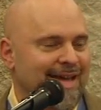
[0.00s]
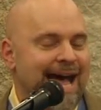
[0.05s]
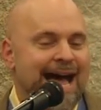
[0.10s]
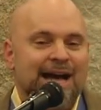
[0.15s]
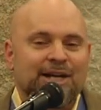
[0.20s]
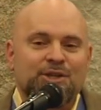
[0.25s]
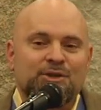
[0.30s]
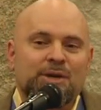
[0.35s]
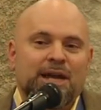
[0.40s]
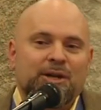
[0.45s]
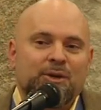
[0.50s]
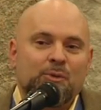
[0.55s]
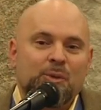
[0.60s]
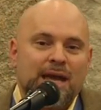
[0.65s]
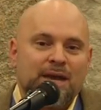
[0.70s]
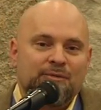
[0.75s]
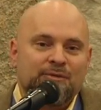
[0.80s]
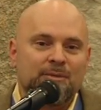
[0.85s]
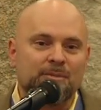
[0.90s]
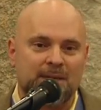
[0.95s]
How do you get
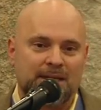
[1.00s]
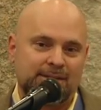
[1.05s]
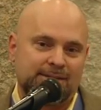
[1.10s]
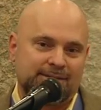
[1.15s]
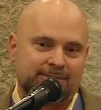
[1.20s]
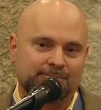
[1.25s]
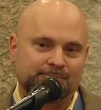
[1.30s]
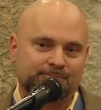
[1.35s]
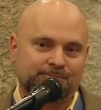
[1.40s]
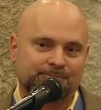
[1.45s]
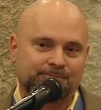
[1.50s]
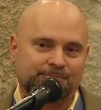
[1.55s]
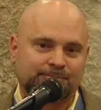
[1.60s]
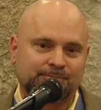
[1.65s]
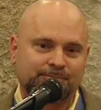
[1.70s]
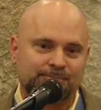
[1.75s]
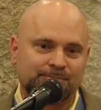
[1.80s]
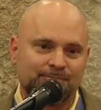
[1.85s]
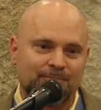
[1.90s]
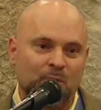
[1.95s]
away from this?
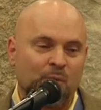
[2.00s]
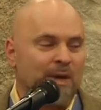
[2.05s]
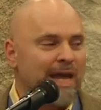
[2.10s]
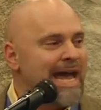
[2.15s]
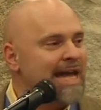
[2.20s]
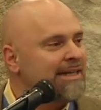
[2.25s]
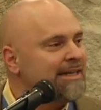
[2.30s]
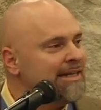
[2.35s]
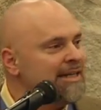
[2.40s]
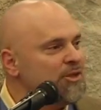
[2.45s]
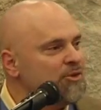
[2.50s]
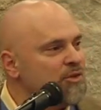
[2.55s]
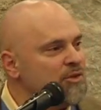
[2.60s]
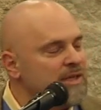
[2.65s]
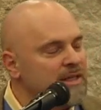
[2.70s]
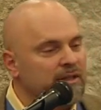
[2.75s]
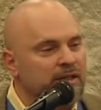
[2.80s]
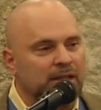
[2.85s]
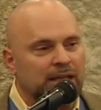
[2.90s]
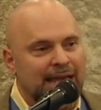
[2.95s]
We had an
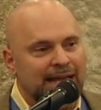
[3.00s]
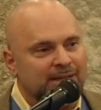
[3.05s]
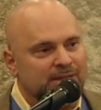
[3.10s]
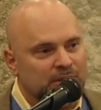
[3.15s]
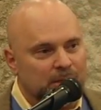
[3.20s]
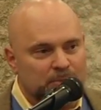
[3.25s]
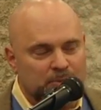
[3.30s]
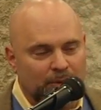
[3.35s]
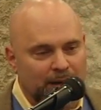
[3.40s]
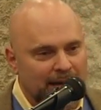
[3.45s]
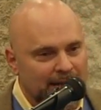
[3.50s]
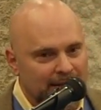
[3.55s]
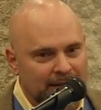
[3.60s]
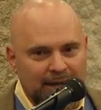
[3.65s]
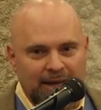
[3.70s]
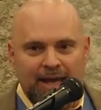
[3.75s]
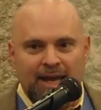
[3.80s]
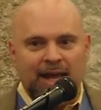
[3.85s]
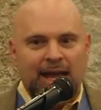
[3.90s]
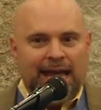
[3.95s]
interesting little excerpt
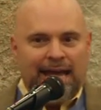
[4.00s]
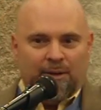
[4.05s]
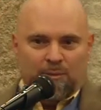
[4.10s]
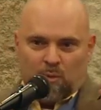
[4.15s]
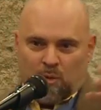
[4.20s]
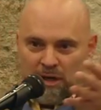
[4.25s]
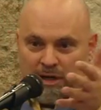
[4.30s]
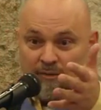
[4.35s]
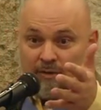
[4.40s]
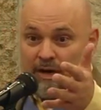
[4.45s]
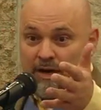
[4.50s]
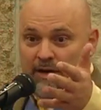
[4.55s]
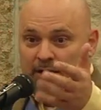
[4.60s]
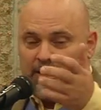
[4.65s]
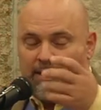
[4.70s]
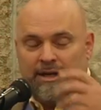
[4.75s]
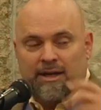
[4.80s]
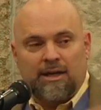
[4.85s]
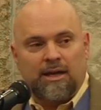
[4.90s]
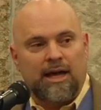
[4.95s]
read, and one of
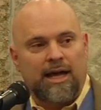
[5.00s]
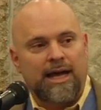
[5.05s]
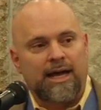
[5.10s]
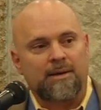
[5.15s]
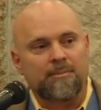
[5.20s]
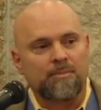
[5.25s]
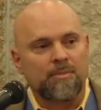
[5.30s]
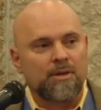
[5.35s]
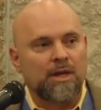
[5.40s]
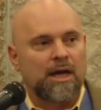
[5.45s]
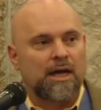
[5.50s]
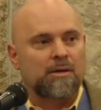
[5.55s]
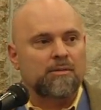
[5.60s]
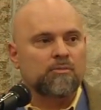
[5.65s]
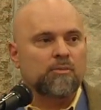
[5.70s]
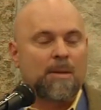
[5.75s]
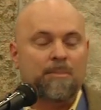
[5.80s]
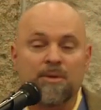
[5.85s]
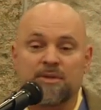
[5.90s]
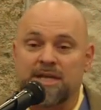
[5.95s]
our uh,
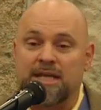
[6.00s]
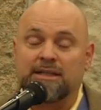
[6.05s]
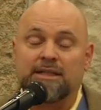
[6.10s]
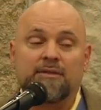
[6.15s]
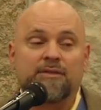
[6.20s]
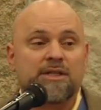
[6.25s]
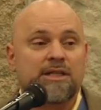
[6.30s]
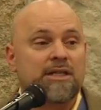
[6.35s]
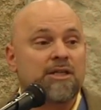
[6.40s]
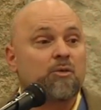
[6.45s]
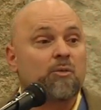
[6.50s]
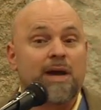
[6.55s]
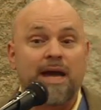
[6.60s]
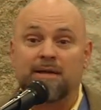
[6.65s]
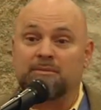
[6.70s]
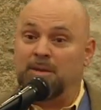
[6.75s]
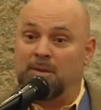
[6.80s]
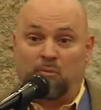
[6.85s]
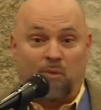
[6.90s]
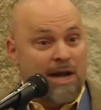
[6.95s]
uh, representatives here
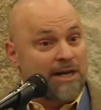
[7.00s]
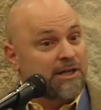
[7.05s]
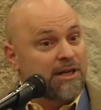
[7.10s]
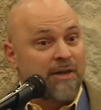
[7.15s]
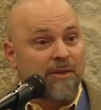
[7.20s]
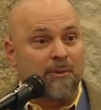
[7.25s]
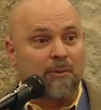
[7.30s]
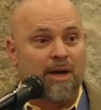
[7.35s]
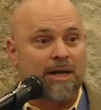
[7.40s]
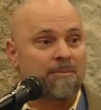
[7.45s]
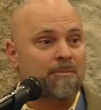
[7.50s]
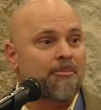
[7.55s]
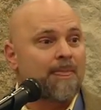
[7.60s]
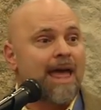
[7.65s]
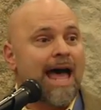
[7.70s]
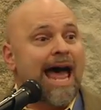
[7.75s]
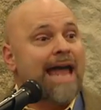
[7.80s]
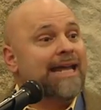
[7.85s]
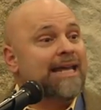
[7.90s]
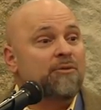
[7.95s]
read, read another one.
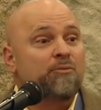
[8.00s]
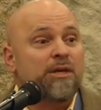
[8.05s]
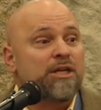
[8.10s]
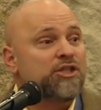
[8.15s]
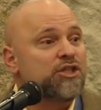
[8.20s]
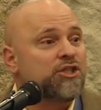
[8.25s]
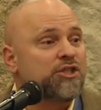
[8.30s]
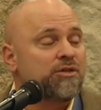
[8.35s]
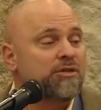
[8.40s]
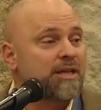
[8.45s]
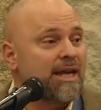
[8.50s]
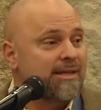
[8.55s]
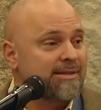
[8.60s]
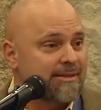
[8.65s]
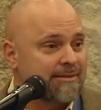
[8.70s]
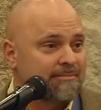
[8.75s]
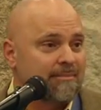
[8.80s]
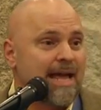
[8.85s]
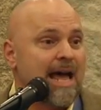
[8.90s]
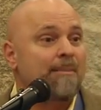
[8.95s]
I could read you two
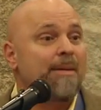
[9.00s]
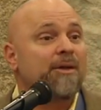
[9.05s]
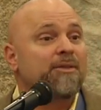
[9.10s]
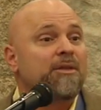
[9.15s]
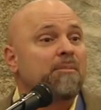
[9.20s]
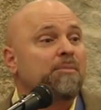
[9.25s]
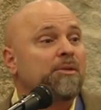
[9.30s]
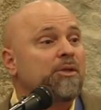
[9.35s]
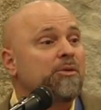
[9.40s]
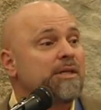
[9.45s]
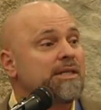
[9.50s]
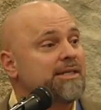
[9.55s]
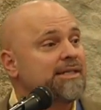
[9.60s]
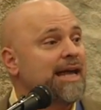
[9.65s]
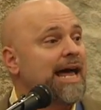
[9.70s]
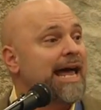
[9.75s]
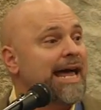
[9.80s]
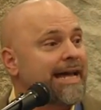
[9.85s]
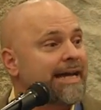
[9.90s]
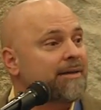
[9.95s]
dozen. How about the bluest
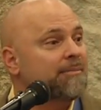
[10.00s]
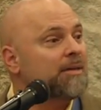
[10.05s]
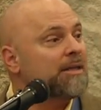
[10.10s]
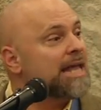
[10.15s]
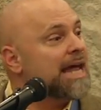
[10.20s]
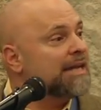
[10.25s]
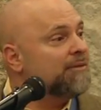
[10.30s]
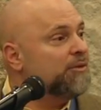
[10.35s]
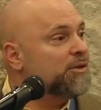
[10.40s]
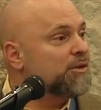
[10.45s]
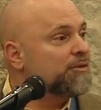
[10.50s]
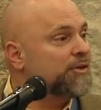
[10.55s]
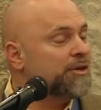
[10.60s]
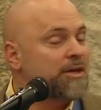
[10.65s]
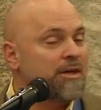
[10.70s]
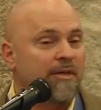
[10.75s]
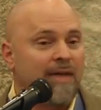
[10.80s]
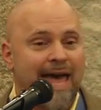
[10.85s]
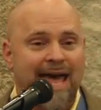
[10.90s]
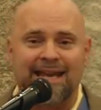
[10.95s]
eye? A lot of you have
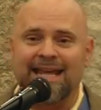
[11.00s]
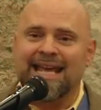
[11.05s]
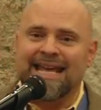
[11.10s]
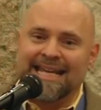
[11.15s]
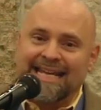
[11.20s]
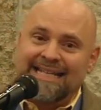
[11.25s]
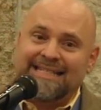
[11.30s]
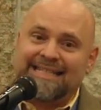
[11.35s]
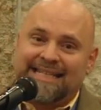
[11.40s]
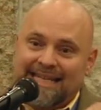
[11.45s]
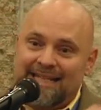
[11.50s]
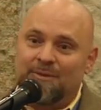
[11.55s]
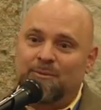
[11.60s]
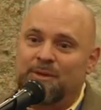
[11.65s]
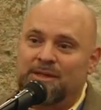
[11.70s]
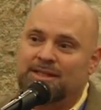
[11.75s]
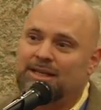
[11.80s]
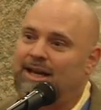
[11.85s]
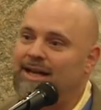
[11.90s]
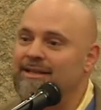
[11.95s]
heard of that. It's in
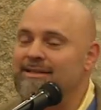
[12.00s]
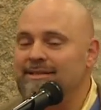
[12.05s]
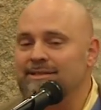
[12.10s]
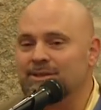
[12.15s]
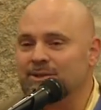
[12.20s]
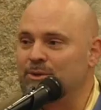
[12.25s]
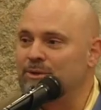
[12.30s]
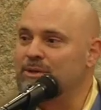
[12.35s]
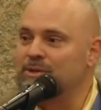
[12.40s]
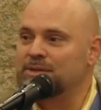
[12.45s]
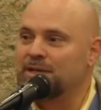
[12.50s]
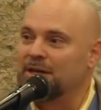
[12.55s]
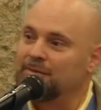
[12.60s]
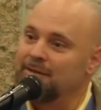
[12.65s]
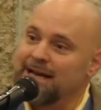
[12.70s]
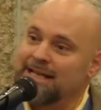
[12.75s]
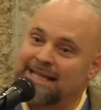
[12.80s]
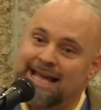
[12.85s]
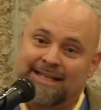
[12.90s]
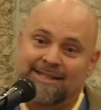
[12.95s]
Wisconsin schools
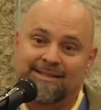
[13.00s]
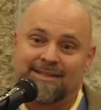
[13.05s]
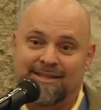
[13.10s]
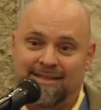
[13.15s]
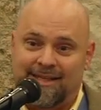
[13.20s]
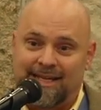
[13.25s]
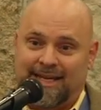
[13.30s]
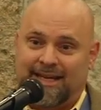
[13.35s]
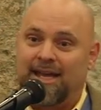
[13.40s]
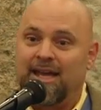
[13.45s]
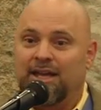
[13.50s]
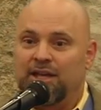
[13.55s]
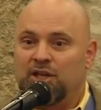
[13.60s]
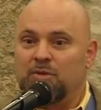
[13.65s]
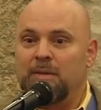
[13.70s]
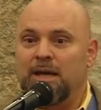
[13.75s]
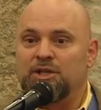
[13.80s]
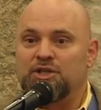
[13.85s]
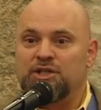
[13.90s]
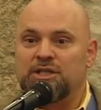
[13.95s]
already, that's the thing.
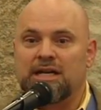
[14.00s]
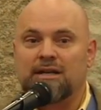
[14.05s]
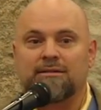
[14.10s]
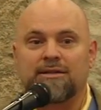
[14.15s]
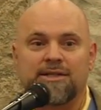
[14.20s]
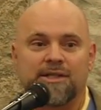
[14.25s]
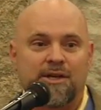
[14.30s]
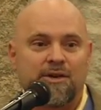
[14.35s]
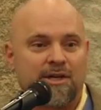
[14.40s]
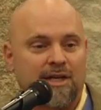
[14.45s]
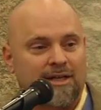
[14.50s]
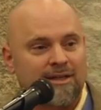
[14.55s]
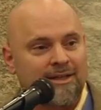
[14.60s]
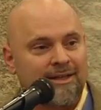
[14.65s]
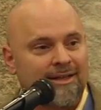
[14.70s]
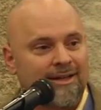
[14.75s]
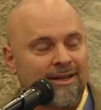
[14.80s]
You mentioned Arizona.